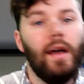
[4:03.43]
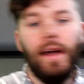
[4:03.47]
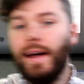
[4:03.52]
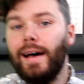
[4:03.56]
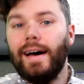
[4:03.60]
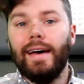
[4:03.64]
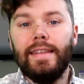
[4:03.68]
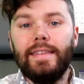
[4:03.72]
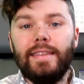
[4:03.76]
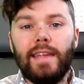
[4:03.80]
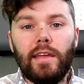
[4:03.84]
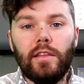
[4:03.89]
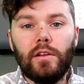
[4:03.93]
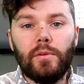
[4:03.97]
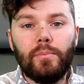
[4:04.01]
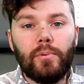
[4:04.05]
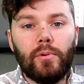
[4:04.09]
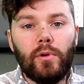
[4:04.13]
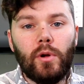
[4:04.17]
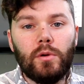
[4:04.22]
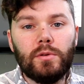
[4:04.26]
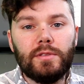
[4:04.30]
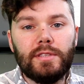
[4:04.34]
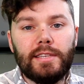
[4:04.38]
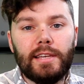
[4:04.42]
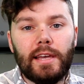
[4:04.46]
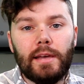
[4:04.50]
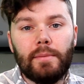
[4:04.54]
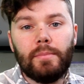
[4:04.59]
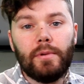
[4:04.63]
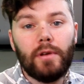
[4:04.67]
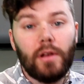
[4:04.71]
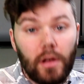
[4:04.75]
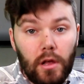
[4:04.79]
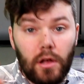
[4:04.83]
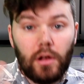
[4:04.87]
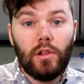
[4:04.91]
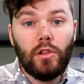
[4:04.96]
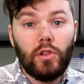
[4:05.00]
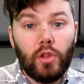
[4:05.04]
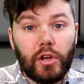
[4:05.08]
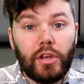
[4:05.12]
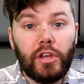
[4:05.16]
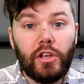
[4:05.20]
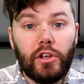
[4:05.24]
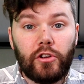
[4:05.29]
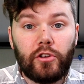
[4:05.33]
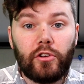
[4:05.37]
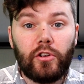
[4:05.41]
Another pro tip, look
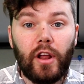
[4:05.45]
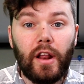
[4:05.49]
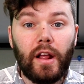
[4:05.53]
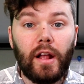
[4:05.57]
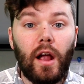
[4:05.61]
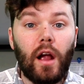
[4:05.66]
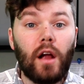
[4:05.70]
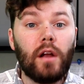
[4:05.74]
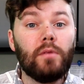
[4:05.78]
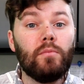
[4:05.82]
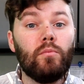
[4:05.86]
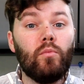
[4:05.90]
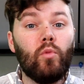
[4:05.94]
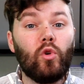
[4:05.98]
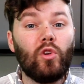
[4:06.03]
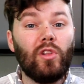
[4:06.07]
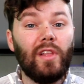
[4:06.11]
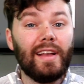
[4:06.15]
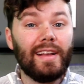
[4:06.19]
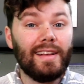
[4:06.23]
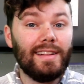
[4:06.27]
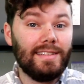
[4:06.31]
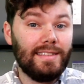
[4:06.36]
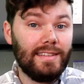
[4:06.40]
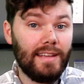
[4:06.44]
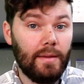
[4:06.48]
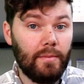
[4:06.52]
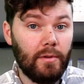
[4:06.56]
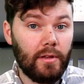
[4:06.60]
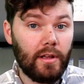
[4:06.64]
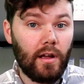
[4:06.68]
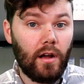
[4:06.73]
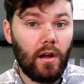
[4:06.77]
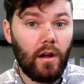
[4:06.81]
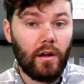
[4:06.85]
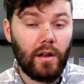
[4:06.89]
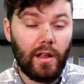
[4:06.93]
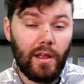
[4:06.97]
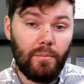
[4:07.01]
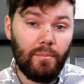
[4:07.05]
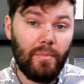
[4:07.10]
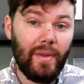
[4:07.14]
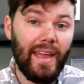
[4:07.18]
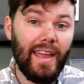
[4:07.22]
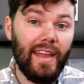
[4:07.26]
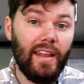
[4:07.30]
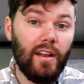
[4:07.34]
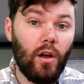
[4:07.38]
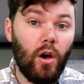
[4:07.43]
at your credit card more like a debit card and
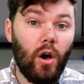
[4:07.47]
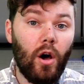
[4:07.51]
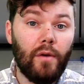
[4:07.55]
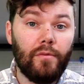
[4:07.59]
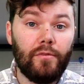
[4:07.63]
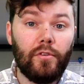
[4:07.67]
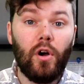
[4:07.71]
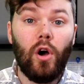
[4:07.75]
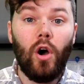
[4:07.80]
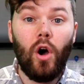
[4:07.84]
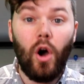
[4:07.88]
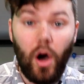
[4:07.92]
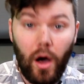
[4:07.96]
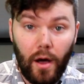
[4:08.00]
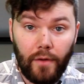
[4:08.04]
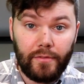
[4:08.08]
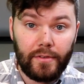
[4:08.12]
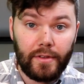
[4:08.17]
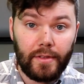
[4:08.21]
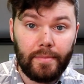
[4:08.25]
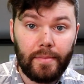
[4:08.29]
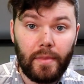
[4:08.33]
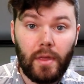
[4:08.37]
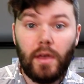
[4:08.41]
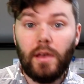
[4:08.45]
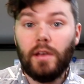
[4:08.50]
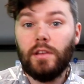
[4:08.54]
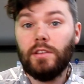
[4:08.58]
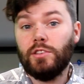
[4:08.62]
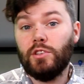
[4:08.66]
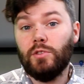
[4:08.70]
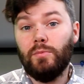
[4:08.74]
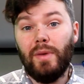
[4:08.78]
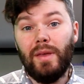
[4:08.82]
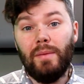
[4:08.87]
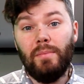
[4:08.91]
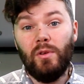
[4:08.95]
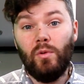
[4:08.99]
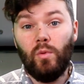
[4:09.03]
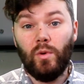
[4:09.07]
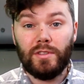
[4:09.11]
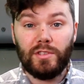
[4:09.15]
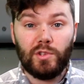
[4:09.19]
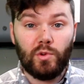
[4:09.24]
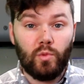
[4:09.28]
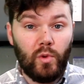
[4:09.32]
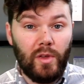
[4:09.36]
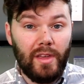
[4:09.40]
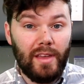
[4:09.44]
pay it off often. So maybe once
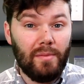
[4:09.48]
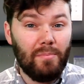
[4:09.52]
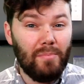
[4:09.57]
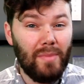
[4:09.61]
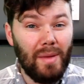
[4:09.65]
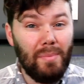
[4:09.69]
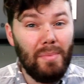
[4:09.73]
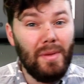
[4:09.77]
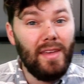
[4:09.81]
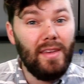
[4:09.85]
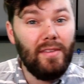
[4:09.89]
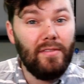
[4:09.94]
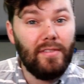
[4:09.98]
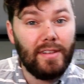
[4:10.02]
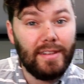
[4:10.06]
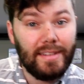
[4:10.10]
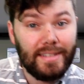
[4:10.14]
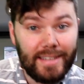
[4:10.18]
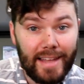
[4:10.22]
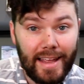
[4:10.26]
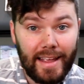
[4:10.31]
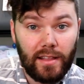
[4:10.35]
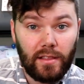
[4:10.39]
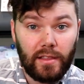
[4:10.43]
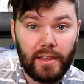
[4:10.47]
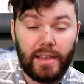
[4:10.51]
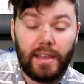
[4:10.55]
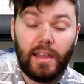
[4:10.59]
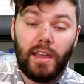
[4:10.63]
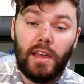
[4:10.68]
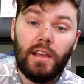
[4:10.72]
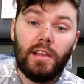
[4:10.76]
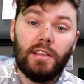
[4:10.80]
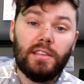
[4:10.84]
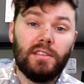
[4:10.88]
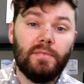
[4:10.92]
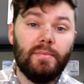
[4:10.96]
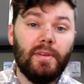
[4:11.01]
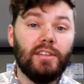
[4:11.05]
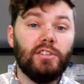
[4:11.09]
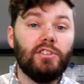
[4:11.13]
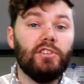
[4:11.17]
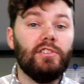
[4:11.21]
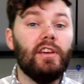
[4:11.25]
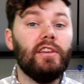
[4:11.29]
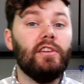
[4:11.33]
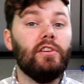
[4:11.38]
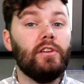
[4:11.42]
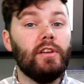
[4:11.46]
a week, maybe even daily, to make sure
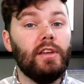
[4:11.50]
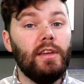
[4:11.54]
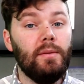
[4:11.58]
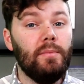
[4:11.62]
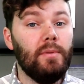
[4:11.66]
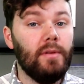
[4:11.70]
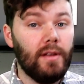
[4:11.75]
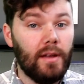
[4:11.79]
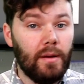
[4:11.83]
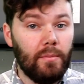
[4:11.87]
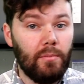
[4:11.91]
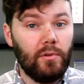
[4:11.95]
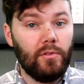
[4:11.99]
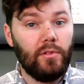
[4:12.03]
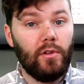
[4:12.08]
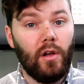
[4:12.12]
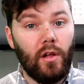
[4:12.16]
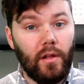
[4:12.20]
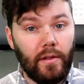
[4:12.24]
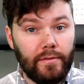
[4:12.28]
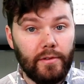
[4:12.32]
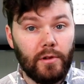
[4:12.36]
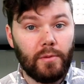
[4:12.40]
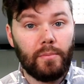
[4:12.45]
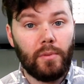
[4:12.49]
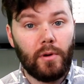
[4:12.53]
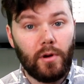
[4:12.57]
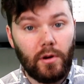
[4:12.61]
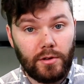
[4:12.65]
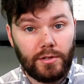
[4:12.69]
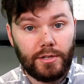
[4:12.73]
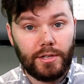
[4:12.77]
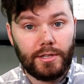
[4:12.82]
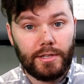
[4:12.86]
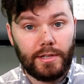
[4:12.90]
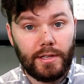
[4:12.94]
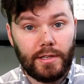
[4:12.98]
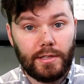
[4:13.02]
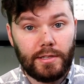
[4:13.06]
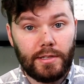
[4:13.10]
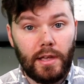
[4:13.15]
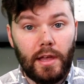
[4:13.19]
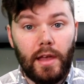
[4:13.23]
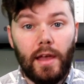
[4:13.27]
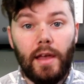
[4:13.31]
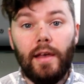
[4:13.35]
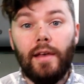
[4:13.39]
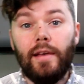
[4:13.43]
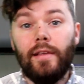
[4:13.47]
that you're keeping up with all of your purchases.
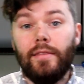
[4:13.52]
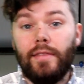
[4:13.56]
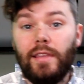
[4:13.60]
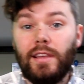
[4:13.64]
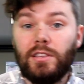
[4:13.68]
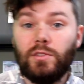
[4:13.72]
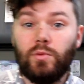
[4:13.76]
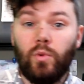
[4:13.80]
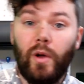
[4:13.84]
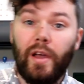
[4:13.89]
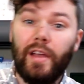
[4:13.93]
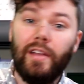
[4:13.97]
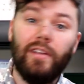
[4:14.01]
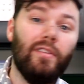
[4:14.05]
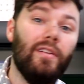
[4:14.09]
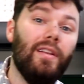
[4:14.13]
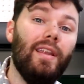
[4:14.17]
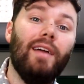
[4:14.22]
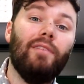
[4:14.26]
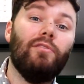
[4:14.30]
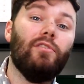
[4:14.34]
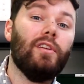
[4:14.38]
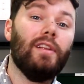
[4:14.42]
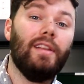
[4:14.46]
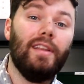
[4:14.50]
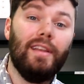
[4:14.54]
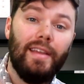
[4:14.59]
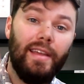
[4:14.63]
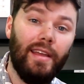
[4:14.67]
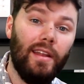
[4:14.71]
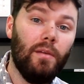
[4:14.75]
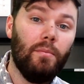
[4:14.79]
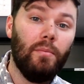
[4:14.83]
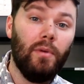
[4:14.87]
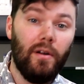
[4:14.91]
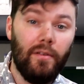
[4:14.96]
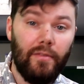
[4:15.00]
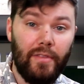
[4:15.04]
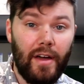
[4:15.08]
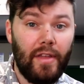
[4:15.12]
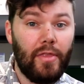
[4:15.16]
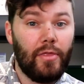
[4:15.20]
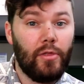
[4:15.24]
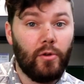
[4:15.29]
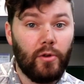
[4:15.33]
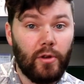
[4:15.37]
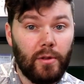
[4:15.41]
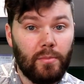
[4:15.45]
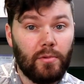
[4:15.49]
This way, you're never going to get above that
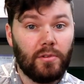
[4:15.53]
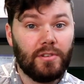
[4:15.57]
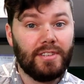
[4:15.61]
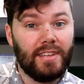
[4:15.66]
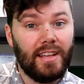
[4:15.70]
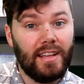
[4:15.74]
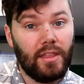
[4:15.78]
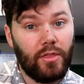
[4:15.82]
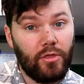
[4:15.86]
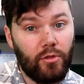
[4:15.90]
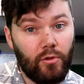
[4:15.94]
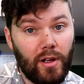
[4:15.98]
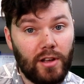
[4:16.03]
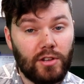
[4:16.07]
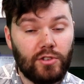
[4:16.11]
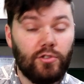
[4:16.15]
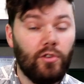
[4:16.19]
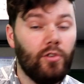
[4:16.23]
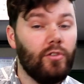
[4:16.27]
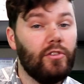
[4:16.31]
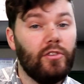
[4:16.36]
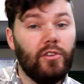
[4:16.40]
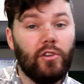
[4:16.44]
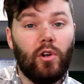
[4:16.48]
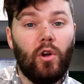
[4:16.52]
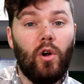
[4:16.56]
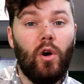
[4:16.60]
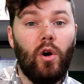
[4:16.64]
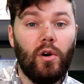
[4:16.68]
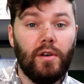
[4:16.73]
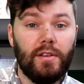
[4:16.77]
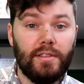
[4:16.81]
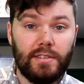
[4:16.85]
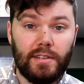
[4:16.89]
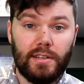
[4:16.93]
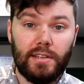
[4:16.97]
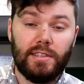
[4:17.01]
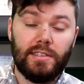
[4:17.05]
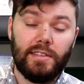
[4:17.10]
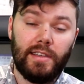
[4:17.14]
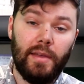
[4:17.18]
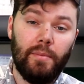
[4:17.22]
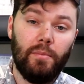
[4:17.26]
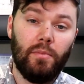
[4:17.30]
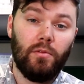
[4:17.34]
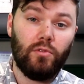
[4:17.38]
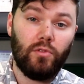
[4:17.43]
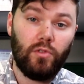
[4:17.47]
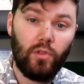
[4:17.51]
30% threshold and you're always going to stay
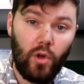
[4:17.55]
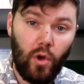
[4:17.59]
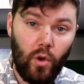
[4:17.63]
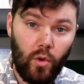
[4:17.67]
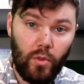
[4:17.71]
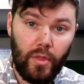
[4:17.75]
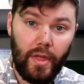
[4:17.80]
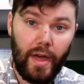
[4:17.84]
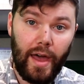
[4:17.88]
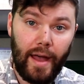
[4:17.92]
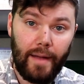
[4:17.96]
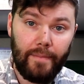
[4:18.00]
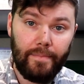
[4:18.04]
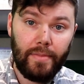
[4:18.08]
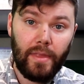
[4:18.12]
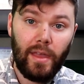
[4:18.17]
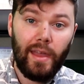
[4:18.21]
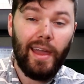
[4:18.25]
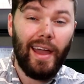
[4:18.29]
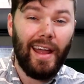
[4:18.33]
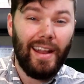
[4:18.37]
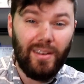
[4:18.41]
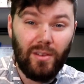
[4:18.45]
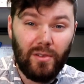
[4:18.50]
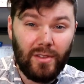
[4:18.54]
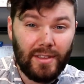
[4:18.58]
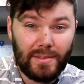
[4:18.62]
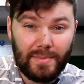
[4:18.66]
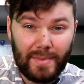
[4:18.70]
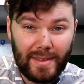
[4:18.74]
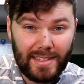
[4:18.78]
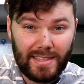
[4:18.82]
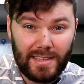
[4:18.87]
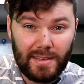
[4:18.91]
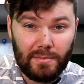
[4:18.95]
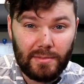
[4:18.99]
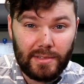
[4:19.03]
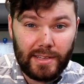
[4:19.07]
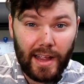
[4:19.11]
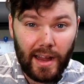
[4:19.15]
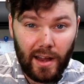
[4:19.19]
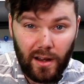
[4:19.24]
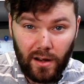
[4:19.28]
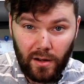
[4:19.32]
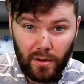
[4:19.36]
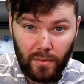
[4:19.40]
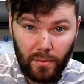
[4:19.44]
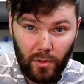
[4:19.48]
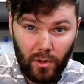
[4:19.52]
below that. I know this may seem
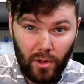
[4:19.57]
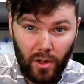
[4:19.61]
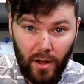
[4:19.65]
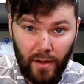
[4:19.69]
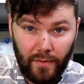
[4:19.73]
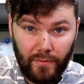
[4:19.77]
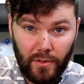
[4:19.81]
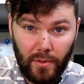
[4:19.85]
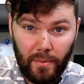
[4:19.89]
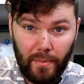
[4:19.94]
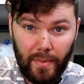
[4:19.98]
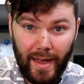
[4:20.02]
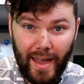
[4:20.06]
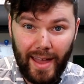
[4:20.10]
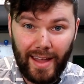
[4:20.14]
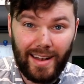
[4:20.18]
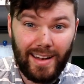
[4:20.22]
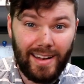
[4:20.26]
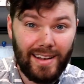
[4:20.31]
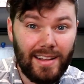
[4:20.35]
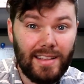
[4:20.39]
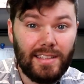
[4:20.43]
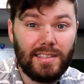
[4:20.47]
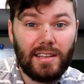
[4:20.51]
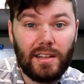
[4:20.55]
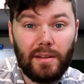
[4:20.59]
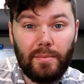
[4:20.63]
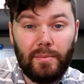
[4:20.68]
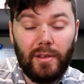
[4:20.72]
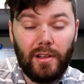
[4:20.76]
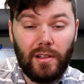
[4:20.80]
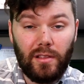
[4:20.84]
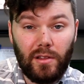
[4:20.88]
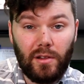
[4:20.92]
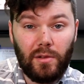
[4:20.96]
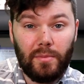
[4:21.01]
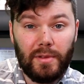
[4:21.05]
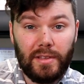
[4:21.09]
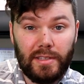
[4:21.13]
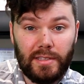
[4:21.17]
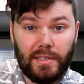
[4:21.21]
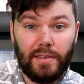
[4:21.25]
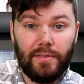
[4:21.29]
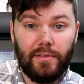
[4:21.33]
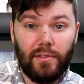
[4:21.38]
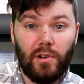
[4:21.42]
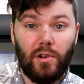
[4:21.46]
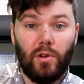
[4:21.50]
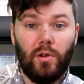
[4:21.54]
terrible off the bat, and it is going to be a little bit
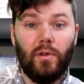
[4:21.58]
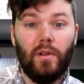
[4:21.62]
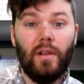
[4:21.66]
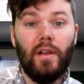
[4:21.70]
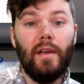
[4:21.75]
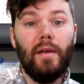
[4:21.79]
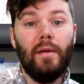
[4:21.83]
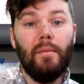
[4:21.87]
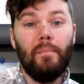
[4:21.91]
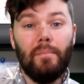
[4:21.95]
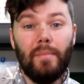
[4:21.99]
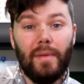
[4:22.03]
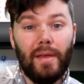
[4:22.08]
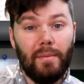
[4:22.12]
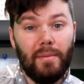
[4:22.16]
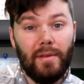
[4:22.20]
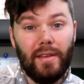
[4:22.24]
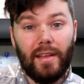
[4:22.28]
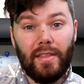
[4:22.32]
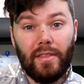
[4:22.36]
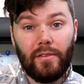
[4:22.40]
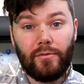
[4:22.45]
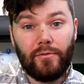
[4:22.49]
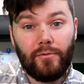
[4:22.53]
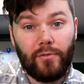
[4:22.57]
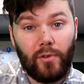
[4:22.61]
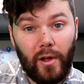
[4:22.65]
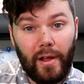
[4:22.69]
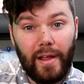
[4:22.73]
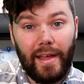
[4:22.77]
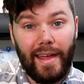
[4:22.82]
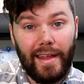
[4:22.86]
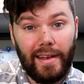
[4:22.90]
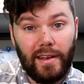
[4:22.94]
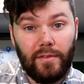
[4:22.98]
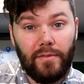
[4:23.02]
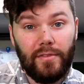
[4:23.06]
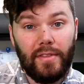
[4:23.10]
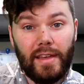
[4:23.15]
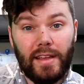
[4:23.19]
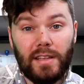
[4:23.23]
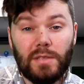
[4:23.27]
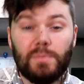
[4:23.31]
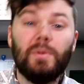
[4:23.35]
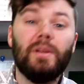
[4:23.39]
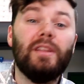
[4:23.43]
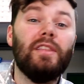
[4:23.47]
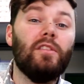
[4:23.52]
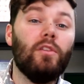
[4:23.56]
difficult maybe at the front end of things,
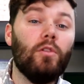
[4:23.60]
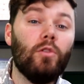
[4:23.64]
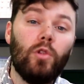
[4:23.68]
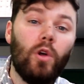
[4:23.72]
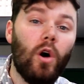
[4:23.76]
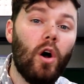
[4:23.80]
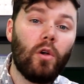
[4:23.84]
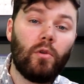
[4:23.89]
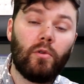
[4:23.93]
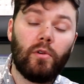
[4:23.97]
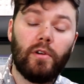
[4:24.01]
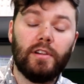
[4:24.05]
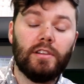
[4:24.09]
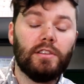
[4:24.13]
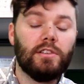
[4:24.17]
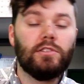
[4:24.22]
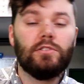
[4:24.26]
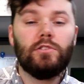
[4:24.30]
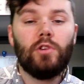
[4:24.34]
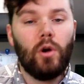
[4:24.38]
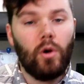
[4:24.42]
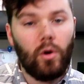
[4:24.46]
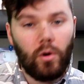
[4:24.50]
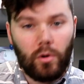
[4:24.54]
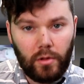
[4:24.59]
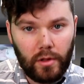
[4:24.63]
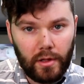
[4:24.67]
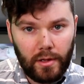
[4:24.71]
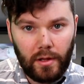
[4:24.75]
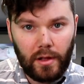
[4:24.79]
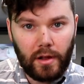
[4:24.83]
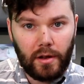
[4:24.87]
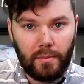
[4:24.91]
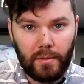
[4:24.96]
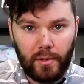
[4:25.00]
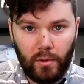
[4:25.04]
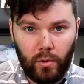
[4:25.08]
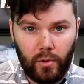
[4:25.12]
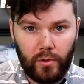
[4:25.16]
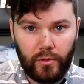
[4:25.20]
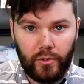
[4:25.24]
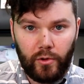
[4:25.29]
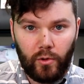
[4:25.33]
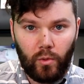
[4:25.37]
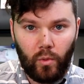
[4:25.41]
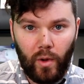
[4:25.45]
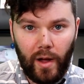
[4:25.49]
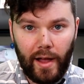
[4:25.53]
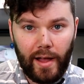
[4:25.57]
but in the long run, it's totally going to be worth
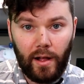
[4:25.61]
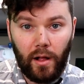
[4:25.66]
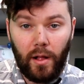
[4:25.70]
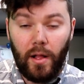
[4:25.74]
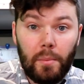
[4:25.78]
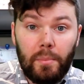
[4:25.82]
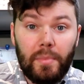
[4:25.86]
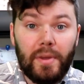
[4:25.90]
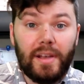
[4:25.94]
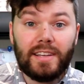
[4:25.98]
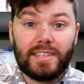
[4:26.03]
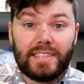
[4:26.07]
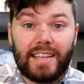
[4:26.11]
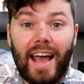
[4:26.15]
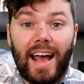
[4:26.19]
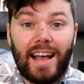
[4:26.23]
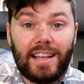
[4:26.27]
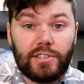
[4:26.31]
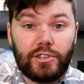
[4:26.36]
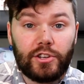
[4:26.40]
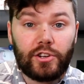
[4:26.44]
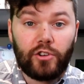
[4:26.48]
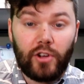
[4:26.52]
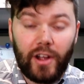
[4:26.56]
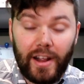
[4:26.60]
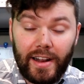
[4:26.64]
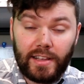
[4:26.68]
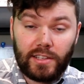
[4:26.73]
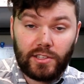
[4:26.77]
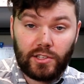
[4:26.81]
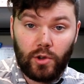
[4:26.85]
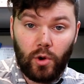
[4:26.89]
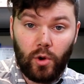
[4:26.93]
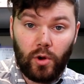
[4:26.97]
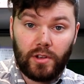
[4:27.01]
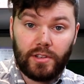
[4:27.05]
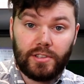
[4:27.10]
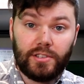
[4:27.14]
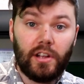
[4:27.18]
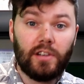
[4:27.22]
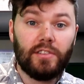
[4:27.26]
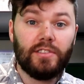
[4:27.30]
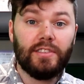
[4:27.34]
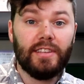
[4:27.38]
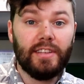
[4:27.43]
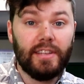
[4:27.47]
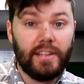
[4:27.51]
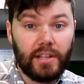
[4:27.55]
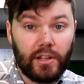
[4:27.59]
your while. Because as your credit score
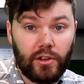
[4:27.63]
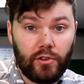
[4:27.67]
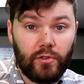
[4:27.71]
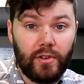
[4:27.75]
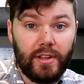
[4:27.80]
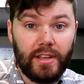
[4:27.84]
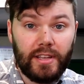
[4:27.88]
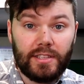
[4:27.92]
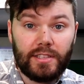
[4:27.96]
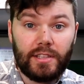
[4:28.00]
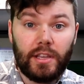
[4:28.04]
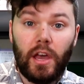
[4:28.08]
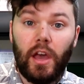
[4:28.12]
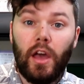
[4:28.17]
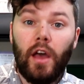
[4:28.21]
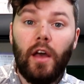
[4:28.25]
starts to increase,